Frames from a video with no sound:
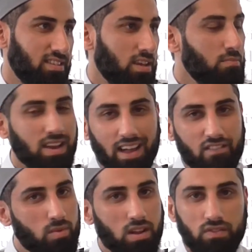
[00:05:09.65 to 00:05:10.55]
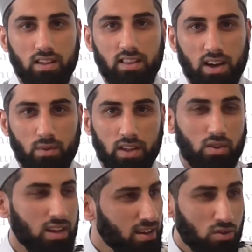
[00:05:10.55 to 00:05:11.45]
He made everybody feel that way.
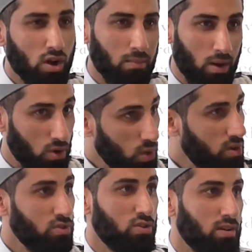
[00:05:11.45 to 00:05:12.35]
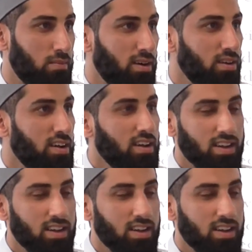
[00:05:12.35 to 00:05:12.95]
He'd talk about what you want to talk about.